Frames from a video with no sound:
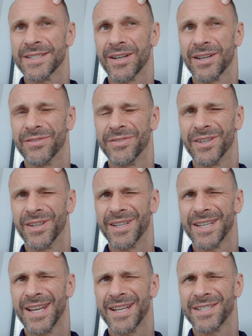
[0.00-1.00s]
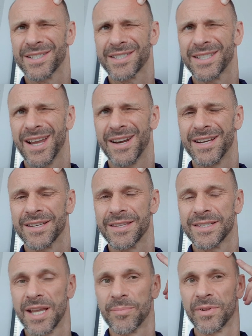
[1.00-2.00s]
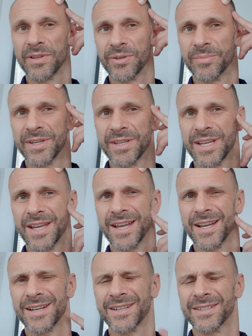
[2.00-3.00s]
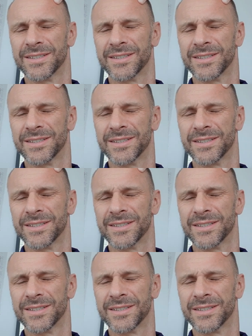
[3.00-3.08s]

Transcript: So I could feel it, yeah, just down into the temple a little bit. Yeah.